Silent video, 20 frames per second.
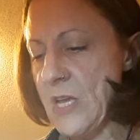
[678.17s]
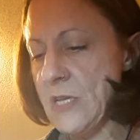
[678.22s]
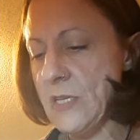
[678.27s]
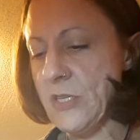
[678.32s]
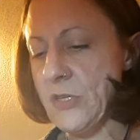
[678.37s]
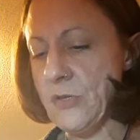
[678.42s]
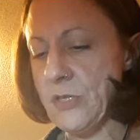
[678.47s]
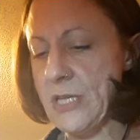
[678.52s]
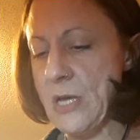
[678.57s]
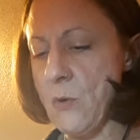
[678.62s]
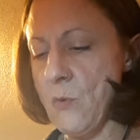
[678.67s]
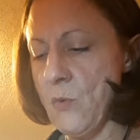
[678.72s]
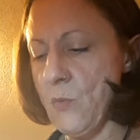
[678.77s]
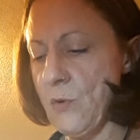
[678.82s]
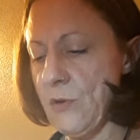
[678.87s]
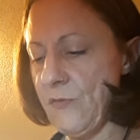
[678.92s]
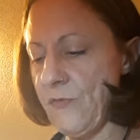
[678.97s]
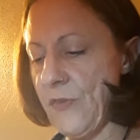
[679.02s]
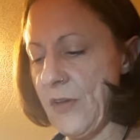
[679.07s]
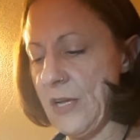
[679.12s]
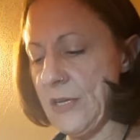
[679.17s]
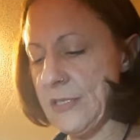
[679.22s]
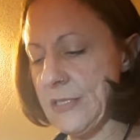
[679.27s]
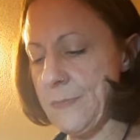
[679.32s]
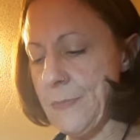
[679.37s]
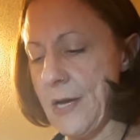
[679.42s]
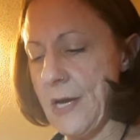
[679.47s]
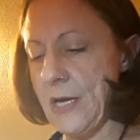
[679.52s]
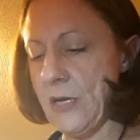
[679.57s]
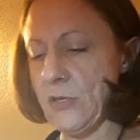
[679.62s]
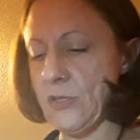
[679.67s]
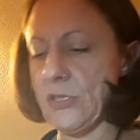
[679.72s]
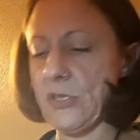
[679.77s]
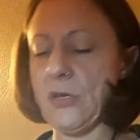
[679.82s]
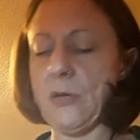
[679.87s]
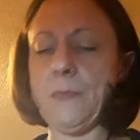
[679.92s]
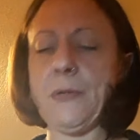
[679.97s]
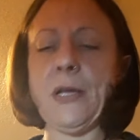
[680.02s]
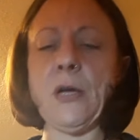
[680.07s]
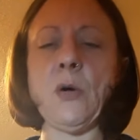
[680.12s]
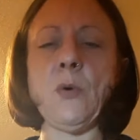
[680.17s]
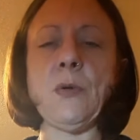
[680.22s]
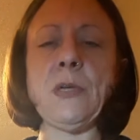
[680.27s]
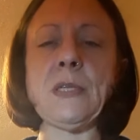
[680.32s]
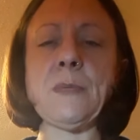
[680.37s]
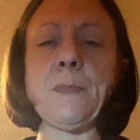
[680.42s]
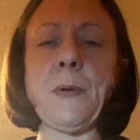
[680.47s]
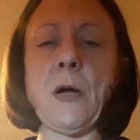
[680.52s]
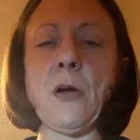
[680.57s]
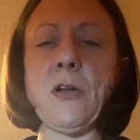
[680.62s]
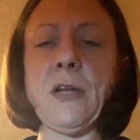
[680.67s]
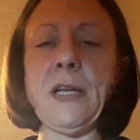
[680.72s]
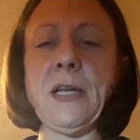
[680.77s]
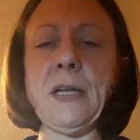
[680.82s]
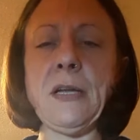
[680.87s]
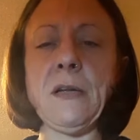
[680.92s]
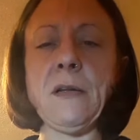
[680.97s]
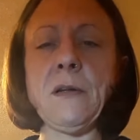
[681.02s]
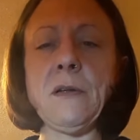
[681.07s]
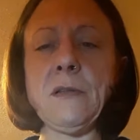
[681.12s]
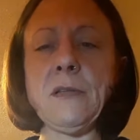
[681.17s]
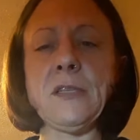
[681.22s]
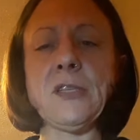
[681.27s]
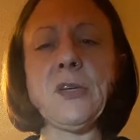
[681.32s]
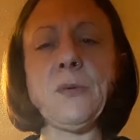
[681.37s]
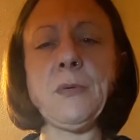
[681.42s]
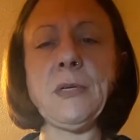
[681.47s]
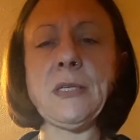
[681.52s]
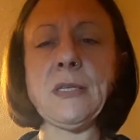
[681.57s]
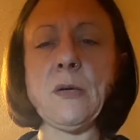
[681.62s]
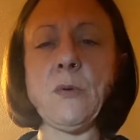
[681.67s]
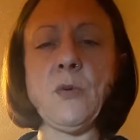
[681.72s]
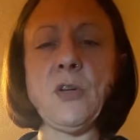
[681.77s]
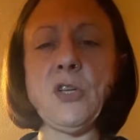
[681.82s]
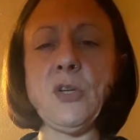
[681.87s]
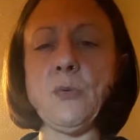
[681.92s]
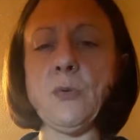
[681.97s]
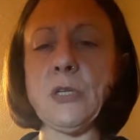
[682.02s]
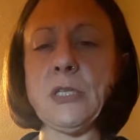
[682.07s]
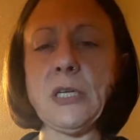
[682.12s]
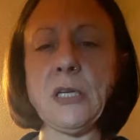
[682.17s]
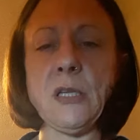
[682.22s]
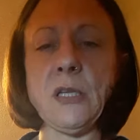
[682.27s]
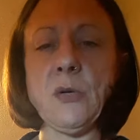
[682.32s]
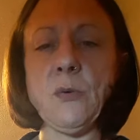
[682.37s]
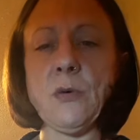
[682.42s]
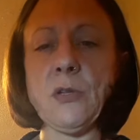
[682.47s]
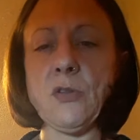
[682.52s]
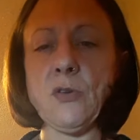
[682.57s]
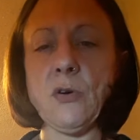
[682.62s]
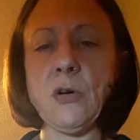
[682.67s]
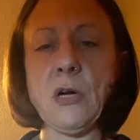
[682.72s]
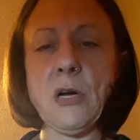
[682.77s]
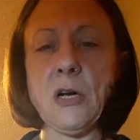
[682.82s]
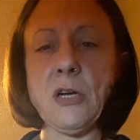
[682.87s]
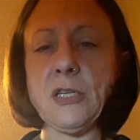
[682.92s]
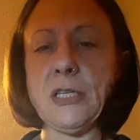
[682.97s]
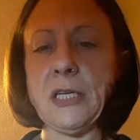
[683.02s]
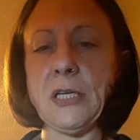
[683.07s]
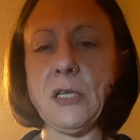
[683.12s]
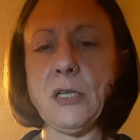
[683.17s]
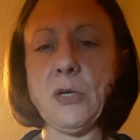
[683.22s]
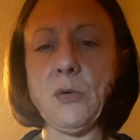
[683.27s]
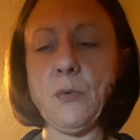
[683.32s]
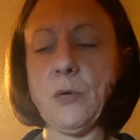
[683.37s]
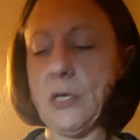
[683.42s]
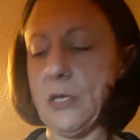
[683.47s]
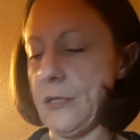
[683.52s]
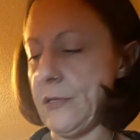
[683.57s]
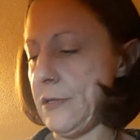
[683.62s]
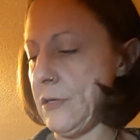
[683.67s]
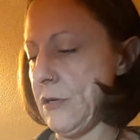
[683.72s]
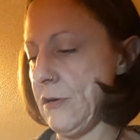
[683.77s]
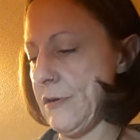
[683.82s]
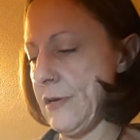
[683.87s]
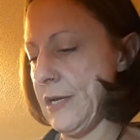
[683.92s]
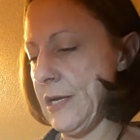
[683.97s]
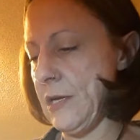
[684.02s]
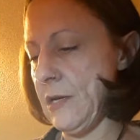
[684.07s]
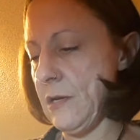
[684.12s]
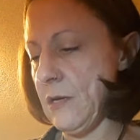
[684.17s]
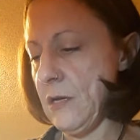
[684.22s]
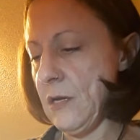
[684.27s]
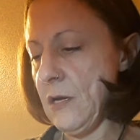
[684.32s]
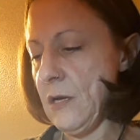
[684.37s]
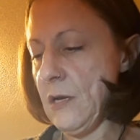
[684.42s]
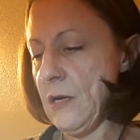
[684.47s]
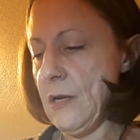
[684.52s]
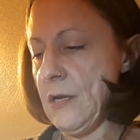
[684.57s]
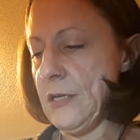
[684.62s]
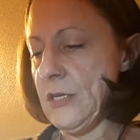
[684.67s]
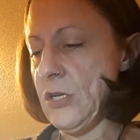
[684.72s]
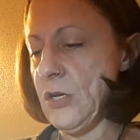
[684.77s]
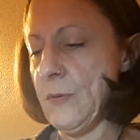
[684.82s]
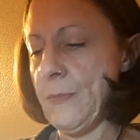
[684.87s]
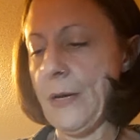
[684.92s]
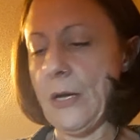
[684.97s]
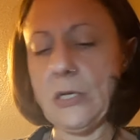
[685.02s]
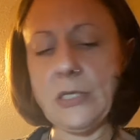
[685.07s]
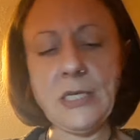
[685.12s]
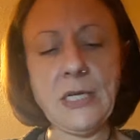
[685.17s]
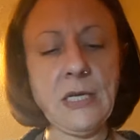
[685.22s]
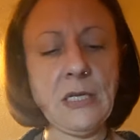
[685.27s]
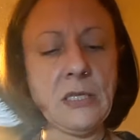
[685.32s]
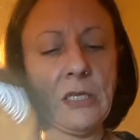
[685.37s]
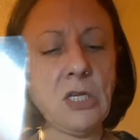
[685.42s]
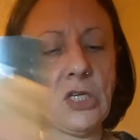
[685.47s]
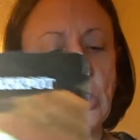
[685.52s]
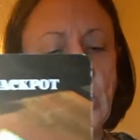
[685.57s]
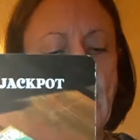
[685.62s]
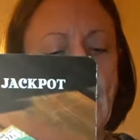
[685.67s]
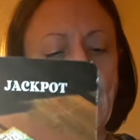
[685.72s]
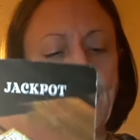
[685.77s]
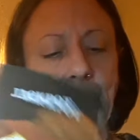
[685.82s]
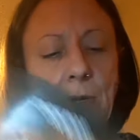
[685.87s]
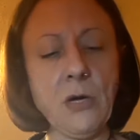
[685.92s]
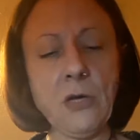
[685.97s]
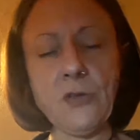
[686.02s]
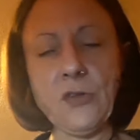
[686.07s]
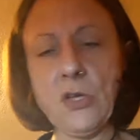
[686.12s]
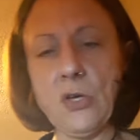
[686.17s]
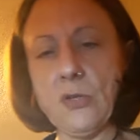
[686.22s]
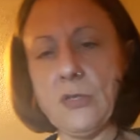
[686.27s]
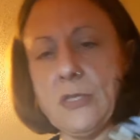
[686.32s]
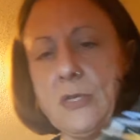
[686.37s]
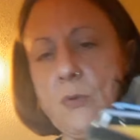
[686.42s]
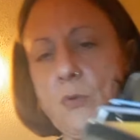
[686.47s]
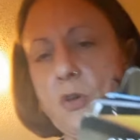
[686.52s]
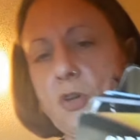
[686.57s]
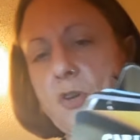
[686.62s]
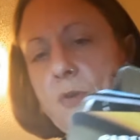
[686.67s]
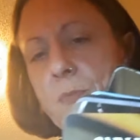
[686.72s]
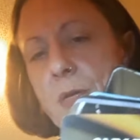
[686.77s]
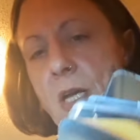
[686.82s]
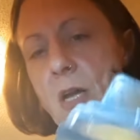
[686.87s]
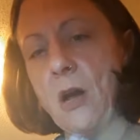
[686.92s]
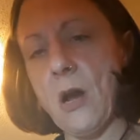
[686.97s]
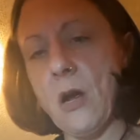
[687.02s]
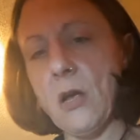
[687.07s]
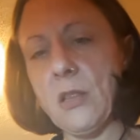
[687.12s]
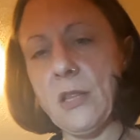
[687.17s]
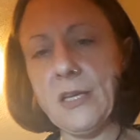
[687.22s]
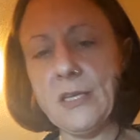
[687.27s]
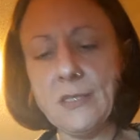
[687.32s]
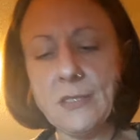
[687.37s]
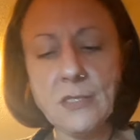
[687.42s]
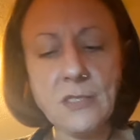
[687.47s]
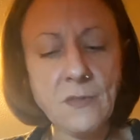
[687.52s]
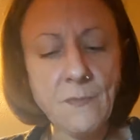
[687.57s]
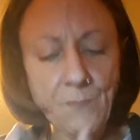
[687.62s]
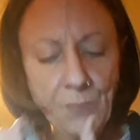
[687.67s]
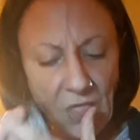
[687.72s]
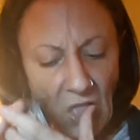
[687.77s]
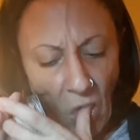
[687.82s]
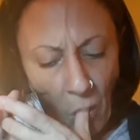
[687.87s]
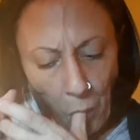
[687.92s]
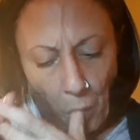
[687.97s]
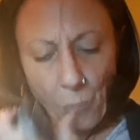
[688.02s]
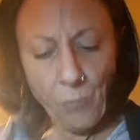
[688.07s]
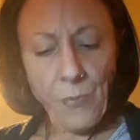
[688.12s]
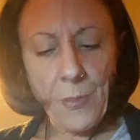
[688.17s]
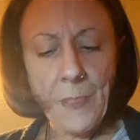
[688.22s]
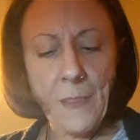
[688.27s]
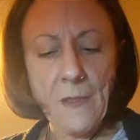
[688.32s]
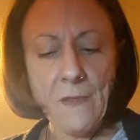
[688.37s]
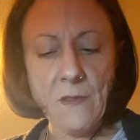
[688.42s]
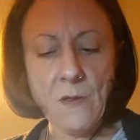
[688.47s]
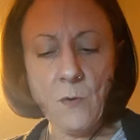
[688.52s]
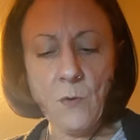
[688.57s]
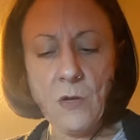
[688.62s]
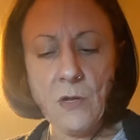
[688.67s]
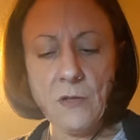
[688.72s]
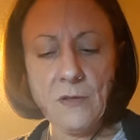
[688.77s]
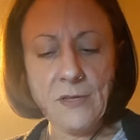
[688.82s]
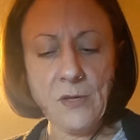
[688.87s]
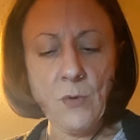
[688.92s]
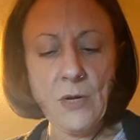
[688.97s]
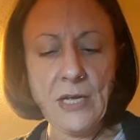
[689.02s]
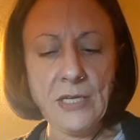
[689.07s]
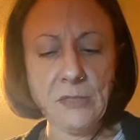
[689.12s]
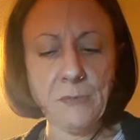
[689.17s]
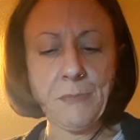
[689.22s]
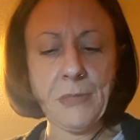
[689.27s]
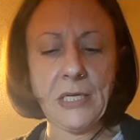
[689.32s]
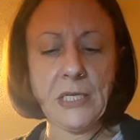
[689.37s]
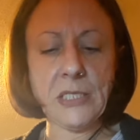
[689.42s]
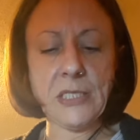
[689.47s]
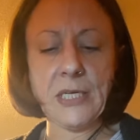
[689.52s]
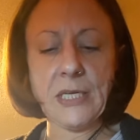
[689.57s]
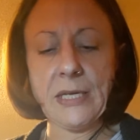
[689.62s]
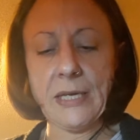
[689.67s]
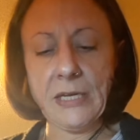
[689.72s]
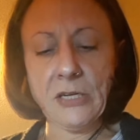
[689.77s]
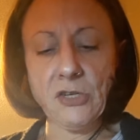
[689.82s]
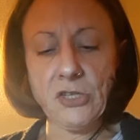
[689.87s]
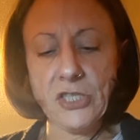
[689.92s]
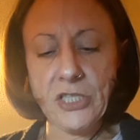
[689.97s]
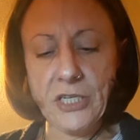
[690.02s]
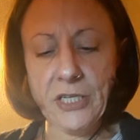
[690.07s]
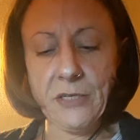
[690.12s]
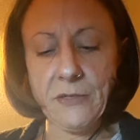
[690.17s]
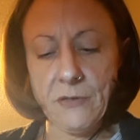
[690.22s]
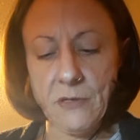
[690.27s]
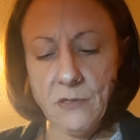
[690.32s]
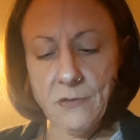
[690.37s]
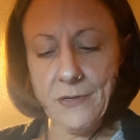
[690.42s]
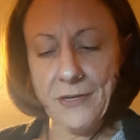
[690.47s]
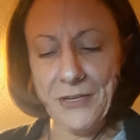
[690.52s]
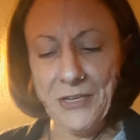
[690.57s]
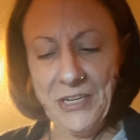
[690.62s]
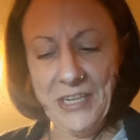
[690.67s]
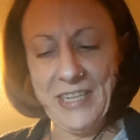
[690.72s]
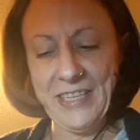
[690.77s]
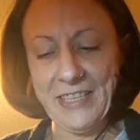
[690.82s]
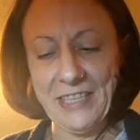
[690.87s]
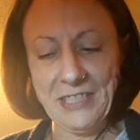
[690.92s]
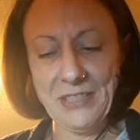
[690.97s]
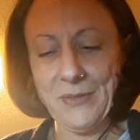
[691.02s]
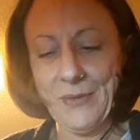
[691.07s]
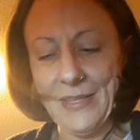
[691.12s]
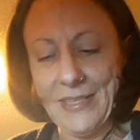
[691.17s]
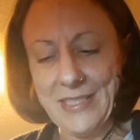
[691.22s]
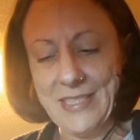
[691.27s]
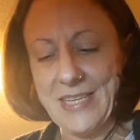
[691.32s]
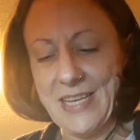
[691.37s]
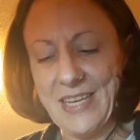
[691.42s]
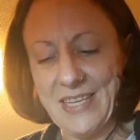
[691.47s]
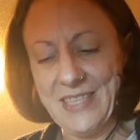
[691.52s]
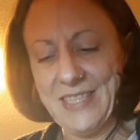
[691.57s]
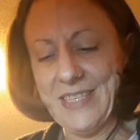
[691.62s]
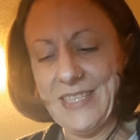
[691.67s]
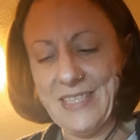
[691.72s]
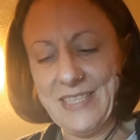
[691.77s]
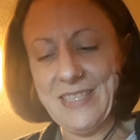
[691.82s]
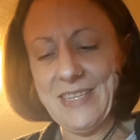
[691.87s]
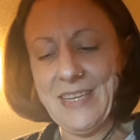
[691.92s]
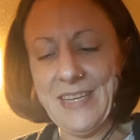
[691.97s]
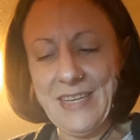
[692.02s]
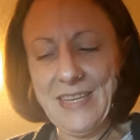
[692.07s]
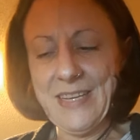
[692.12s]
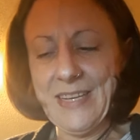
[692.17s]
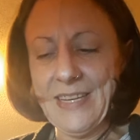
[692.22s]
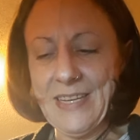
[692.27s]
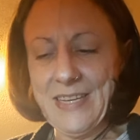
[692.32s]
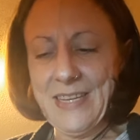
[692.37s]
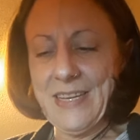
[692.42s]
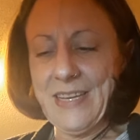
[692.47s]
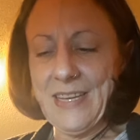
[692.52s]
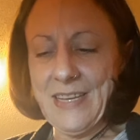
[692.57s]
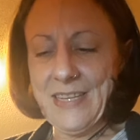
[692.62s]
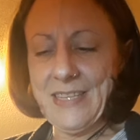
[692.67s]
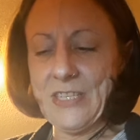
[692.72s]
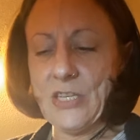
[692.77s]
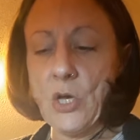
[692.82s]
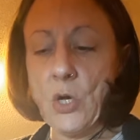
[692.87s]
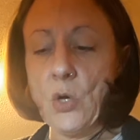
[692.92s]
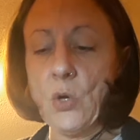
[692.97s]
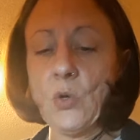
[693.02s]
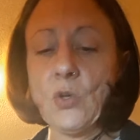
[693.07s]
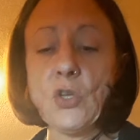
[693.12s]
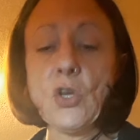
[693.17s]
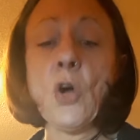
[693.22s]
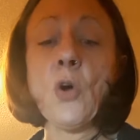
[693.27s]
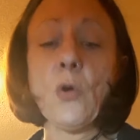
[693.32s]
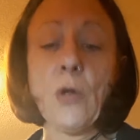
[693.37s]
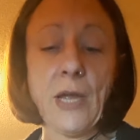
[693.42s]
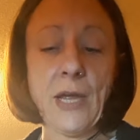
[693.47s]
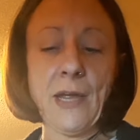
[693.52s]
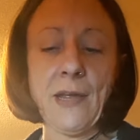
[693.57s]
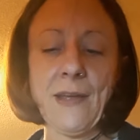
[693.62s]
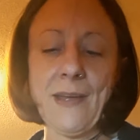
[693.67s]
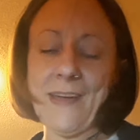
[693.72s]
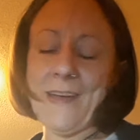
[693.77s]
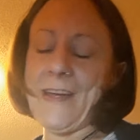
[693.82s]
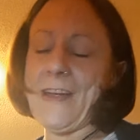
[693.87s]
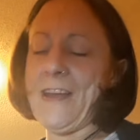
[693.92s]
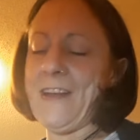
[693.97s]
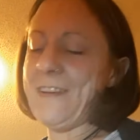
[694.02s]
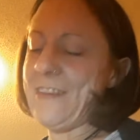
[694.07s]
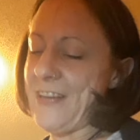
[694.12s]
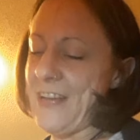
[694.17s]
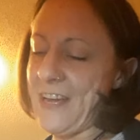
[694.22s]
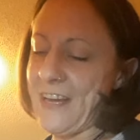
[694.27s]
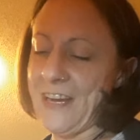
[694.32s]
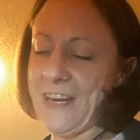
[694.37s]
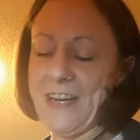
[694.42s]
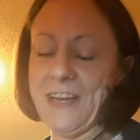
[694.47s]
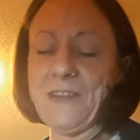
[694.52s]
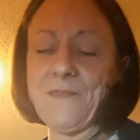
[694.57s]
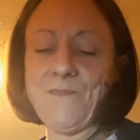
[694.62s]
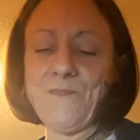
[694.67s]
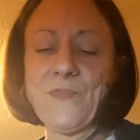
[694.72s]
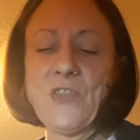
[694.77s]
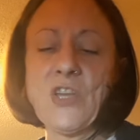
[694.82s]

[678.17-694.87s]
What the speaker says: So someone with fake smiles could be always partying. This could be someone you were dealing with or are dealing with, all right? You're about to hit the jackpot, though. Someone could be carless. Someone has big dick energy, right? That's what it says. So, okay. All right, now I got it.